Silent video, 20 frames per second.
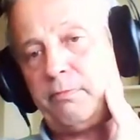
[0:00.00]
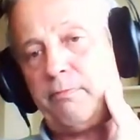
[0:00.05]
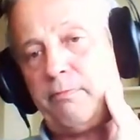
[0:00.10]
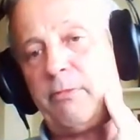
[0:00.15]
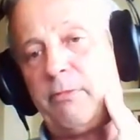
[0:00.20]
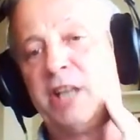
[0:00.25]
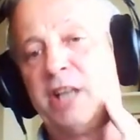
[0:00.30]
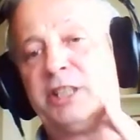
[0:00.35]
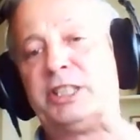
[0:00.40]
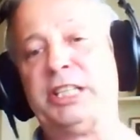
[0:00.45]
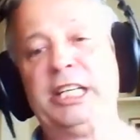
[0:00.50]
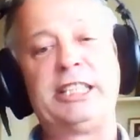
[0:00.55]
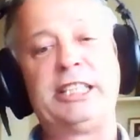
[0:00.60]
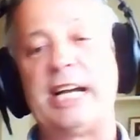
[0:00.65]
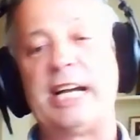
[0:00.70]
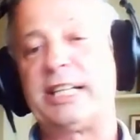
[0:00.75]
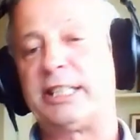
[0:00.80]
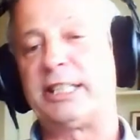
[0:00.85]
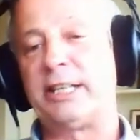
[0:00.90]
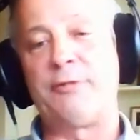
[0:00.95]
She's
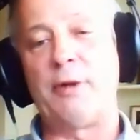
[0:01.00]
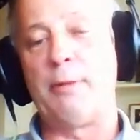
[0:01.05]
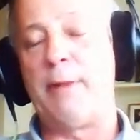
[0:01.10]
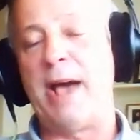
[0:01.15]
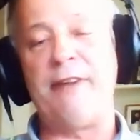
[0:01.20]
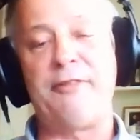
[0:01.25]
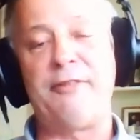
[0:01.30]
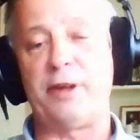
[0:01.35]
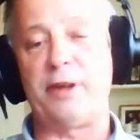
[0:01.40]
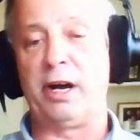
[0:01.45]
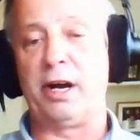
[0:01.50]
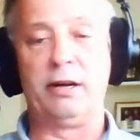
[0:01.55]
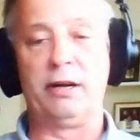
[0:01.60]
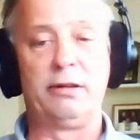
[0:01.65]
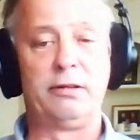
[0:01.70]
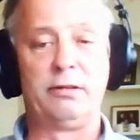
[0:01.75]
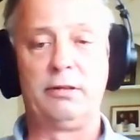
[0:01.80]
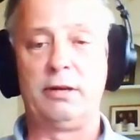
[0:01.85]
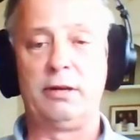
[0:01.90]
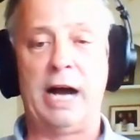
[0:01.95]
actually from Africa.
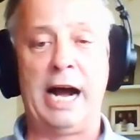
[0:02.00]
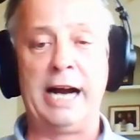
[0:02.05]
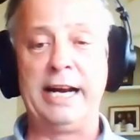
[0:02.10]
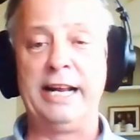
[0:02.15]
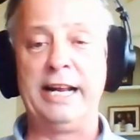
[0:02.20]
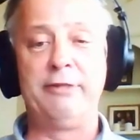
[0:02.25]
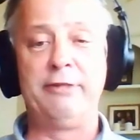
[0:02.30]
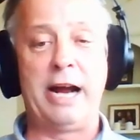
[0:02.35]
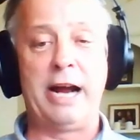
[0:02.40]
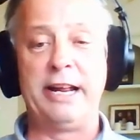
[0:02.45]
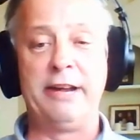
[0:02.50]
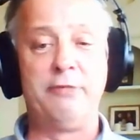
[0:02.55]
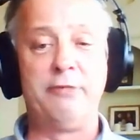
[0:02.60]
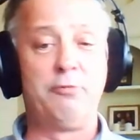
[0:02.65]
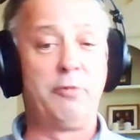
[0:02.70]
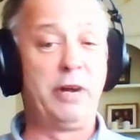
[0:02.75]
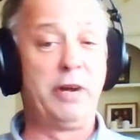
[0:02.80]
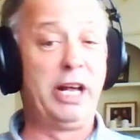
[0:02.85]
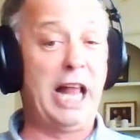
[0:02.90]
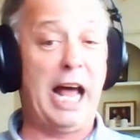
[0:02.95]
I didn't
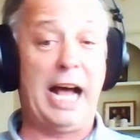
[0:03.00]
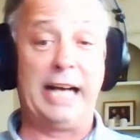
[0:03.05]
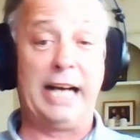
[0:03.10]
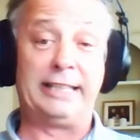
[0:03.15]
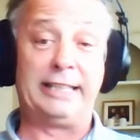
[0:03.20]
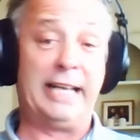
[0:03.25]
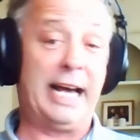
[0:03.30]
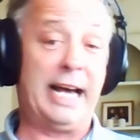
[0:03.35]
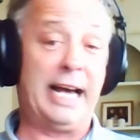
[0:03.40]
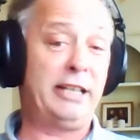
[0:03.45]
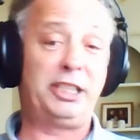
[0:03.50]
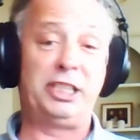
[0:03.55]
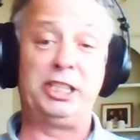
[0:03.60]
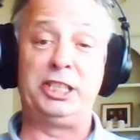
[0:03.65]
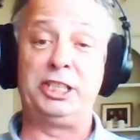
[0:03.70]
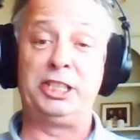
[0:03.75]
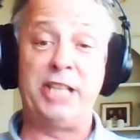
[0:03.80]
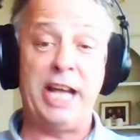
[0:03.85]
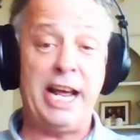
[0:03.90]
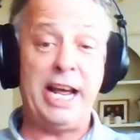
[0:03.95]
realize that. She's
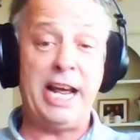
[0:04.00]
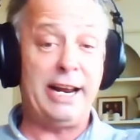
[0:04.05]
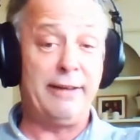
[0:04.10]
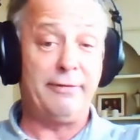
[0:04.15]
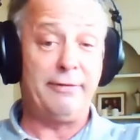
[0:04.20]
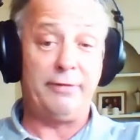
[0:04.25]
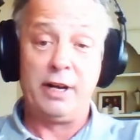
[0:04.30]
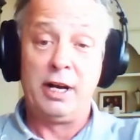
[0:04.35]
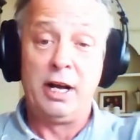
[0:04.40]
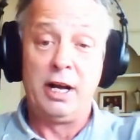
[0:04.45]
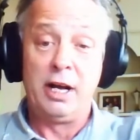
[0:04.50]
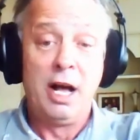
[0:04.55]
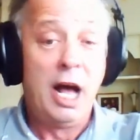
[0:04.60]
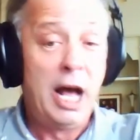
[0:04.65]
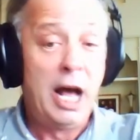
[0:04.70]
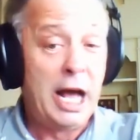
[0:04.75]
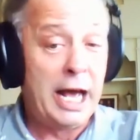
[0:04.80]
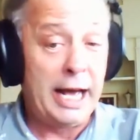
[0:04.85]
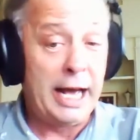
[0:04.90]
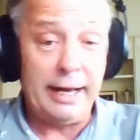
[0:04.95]
native.
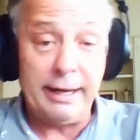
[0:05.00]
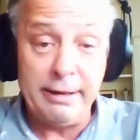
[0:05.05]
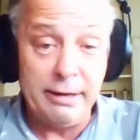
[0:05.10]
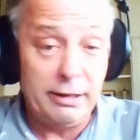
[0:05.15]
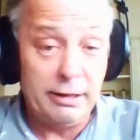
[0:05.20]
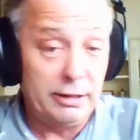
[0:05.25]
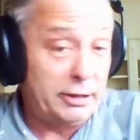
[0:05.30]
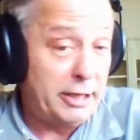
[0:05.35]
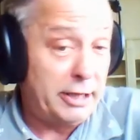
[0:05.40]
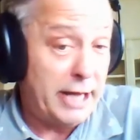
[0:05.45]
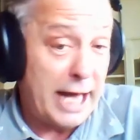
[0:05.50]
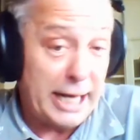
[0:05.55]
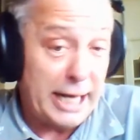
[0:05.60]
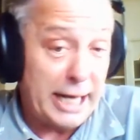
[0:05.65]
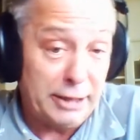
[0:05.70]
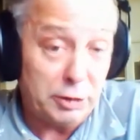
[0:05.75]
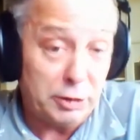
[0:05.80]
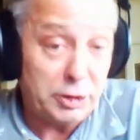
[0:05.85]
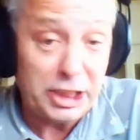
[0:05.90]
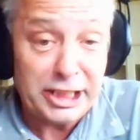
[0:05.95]
That's what
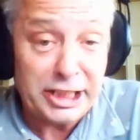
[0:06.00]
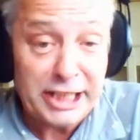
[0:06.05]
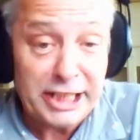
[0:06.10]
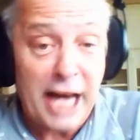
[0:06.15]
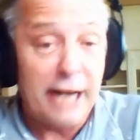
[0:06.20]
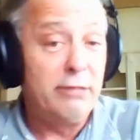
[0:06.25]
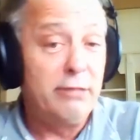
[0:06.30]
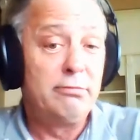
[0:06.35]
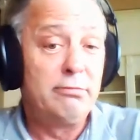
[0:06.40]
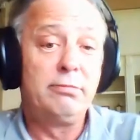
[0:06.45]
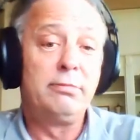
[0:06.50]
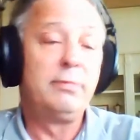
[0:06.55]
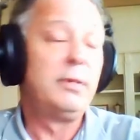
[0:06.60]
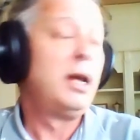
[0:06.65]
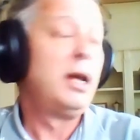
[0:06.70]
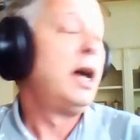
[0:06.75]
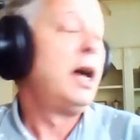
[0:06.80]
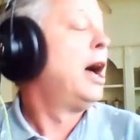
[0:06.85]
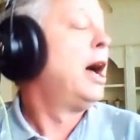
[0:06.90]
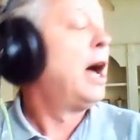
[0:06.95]
she said.
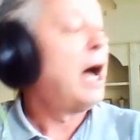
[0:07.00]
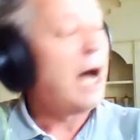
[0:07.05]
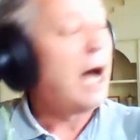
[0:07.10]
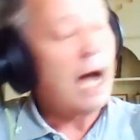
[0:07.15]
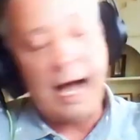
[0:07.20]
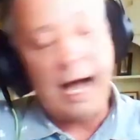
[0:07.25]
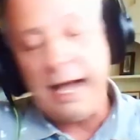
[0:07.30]
I